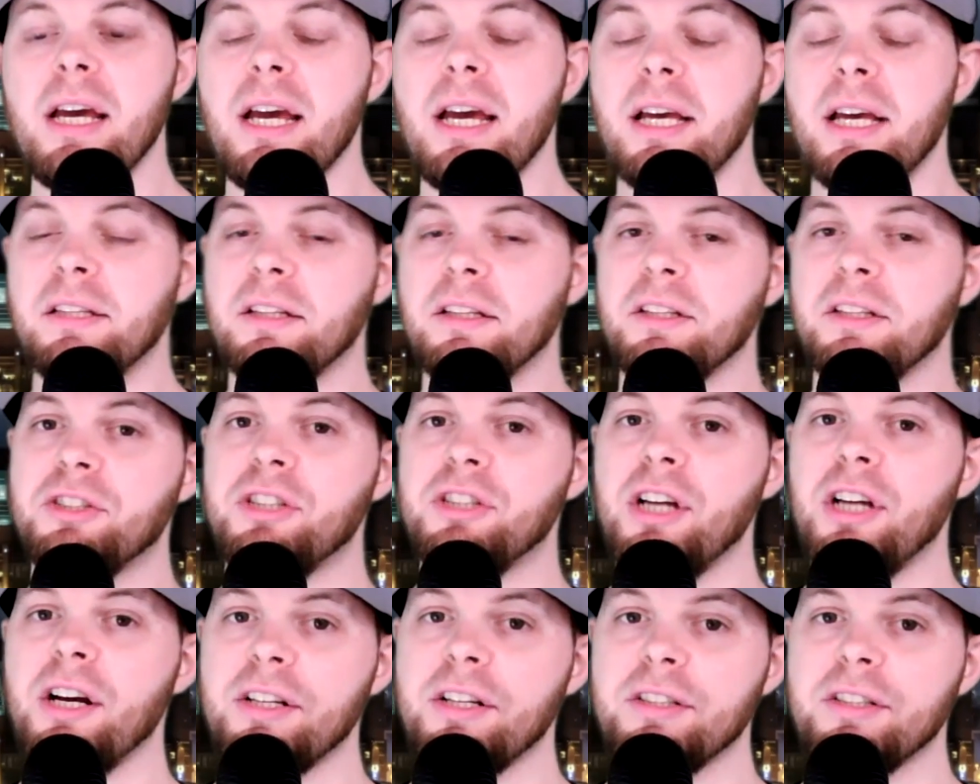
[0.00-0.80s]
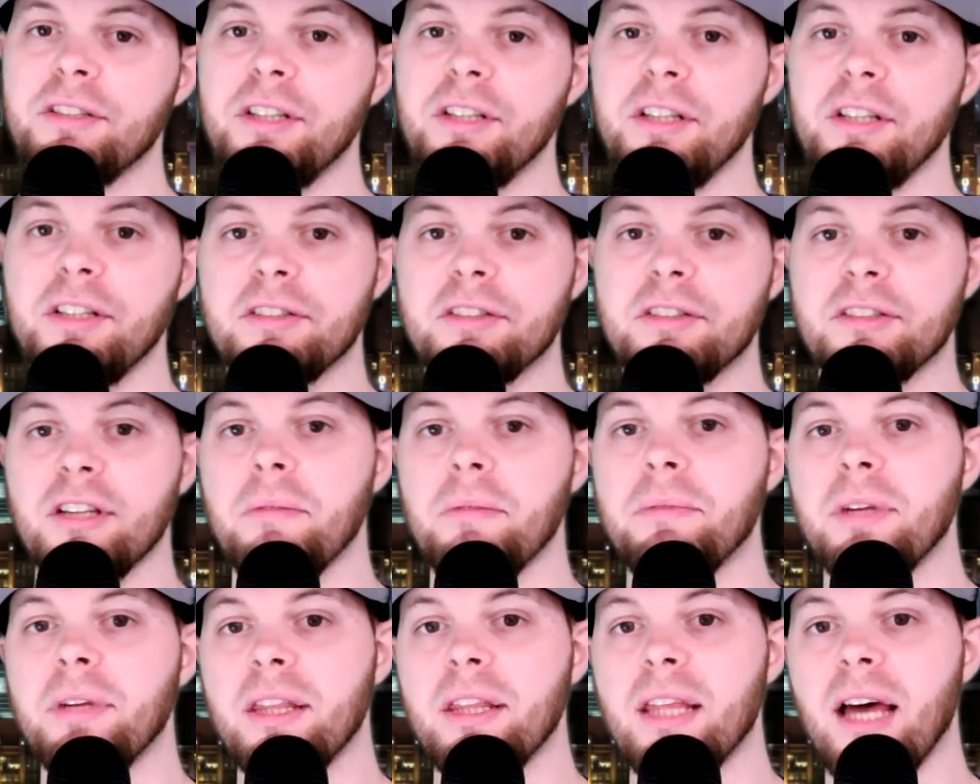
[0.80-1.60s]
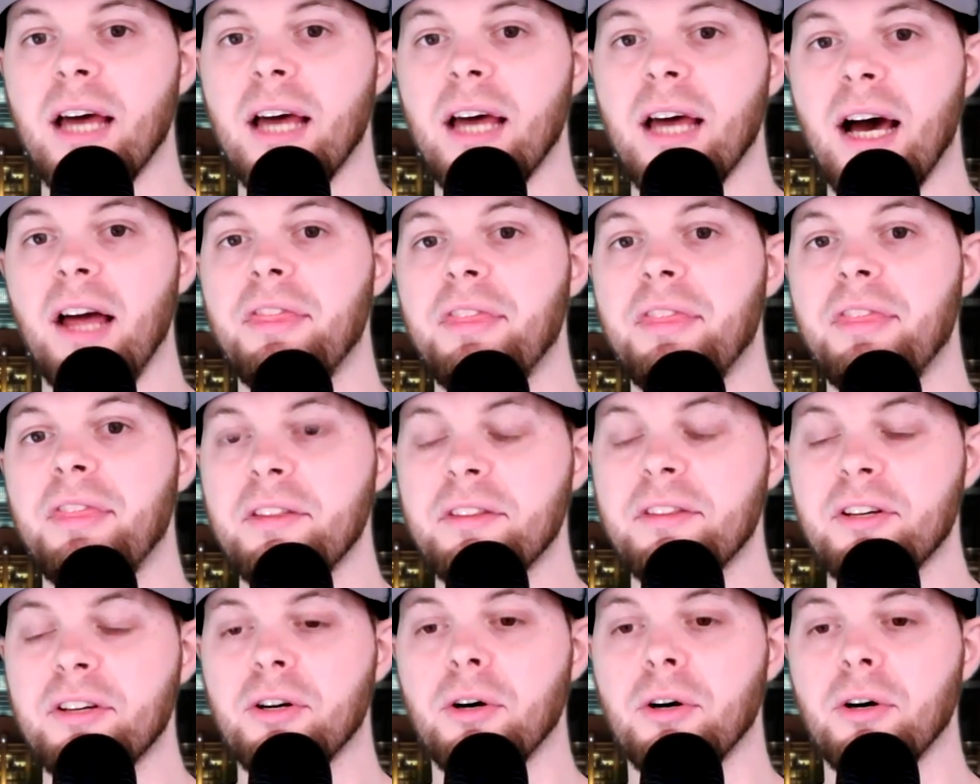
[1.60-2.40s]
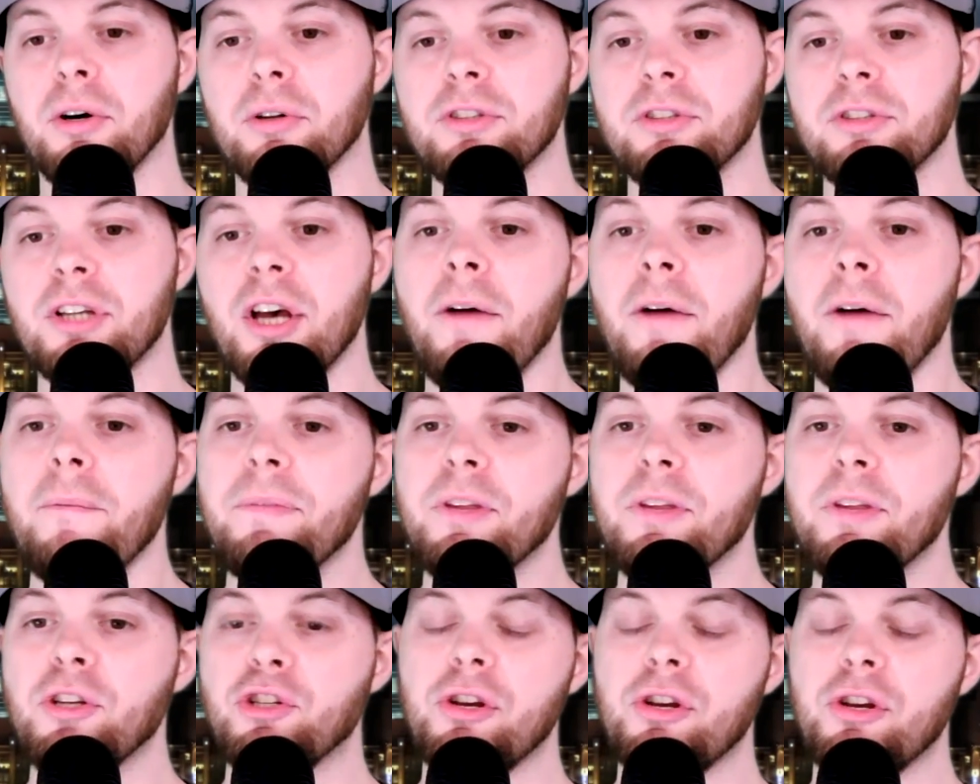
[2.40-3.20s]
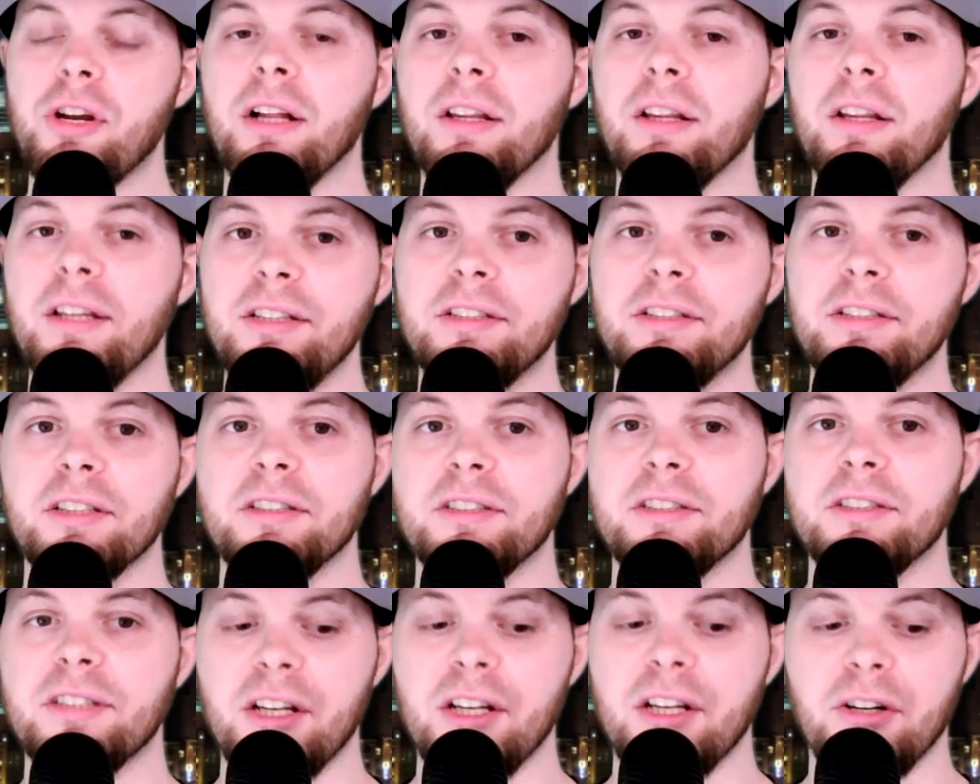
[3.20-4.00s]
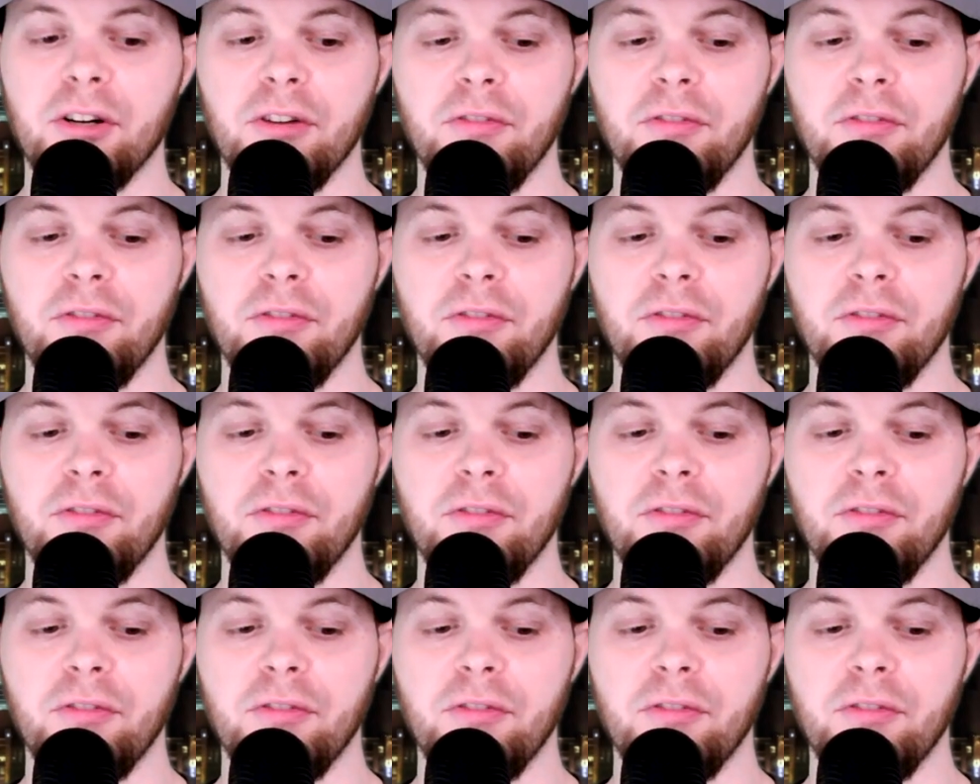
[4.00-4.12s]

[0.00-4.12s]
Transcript: and L'Jarius Sneed is something that I think the Colts should at least consider.